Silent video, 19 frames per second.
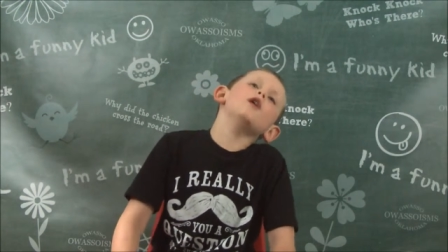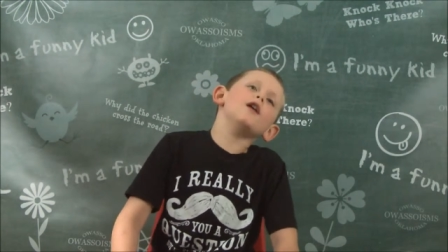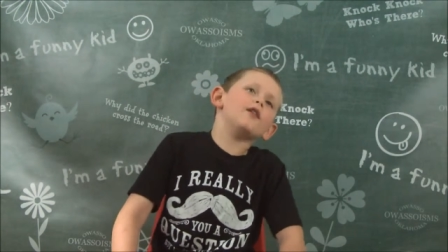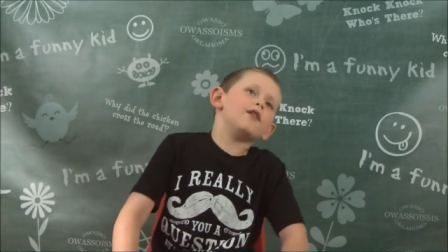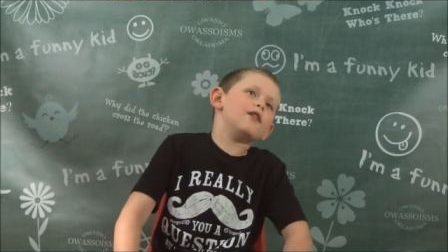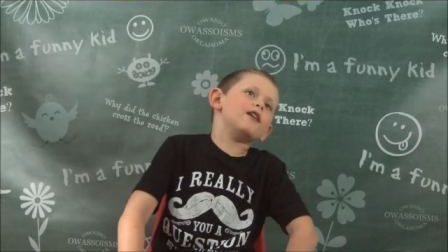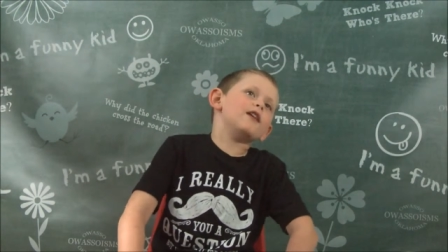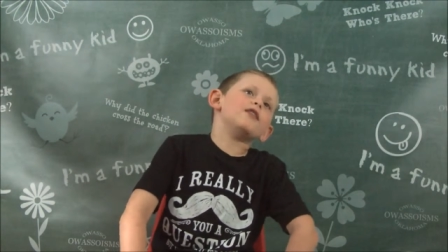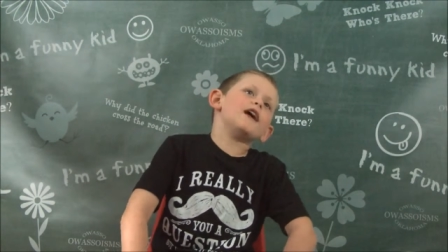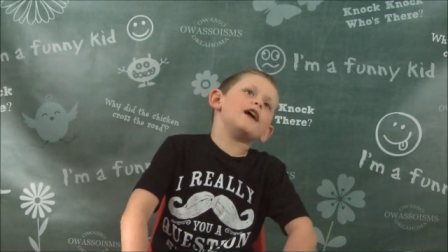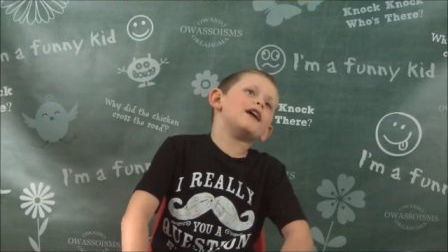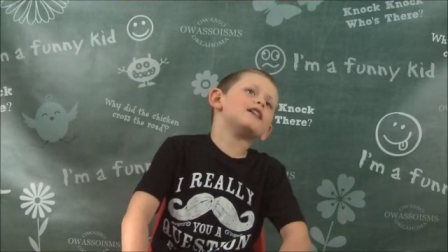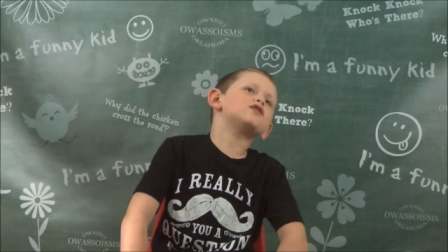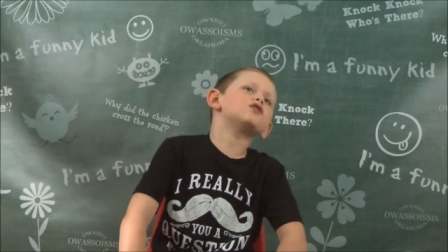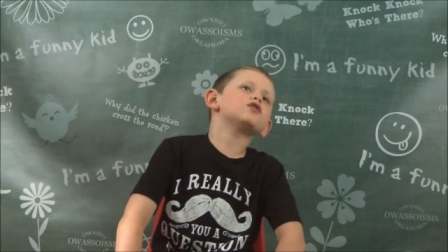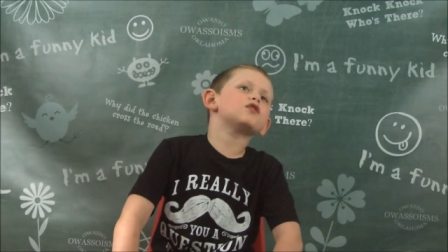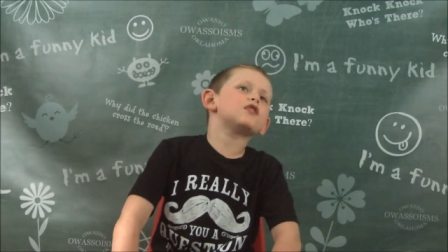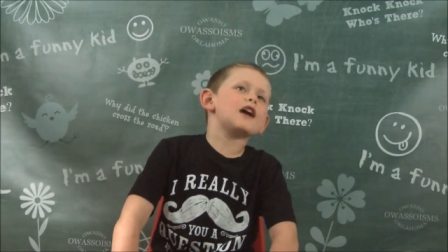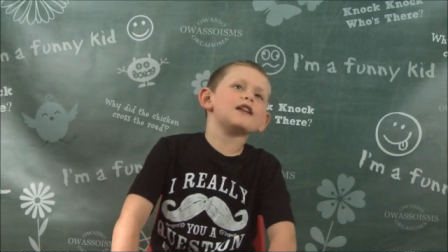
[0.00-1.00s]
and
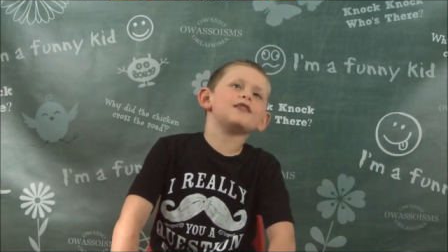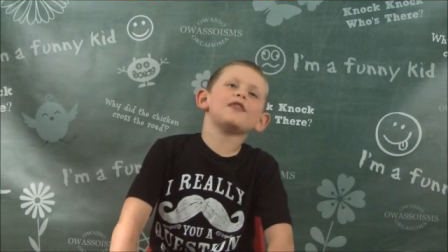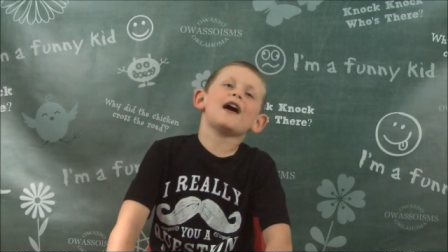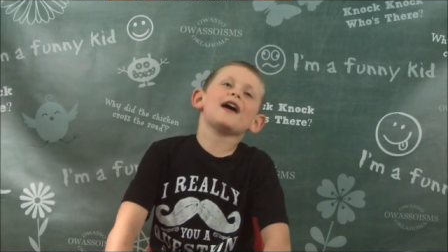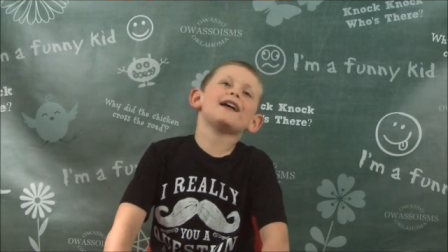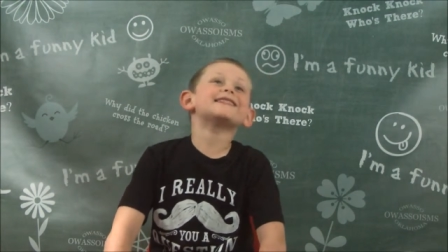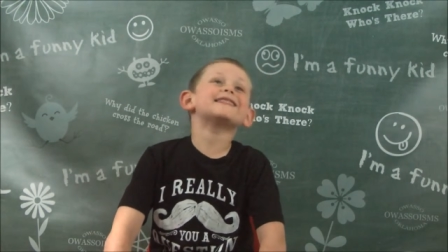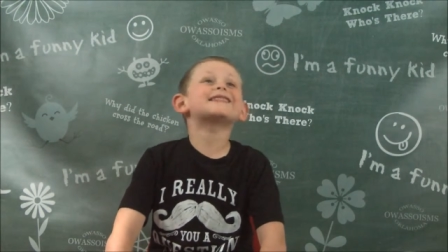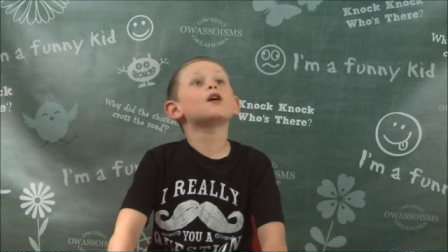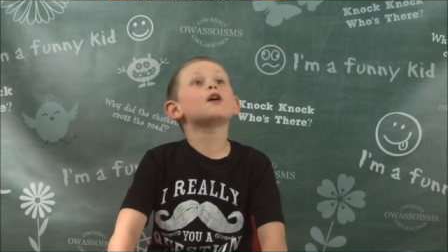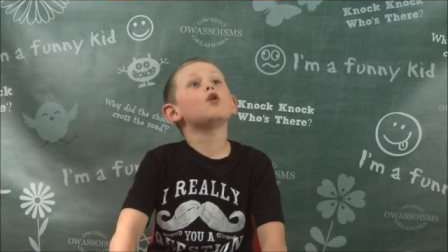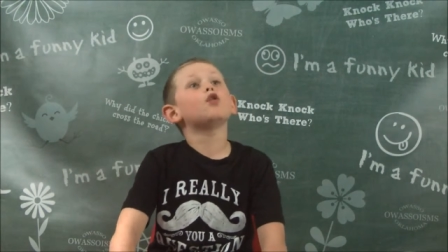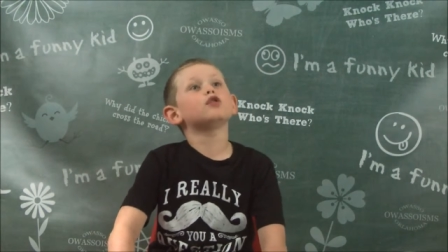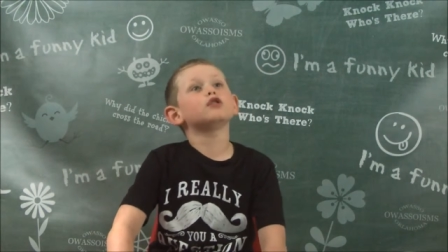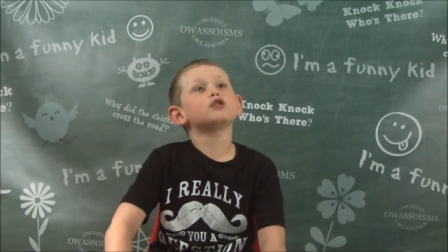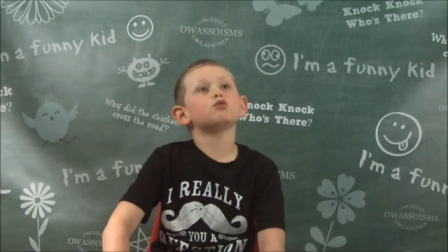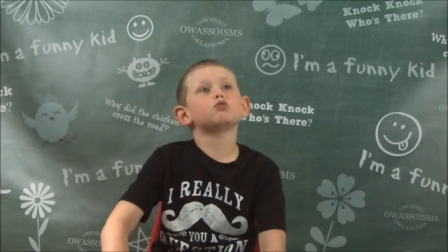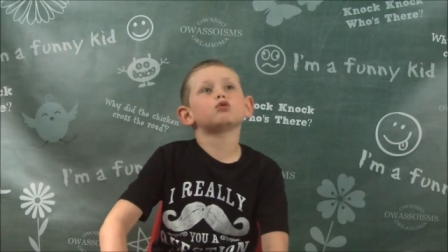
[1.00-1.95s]
that's and that's the only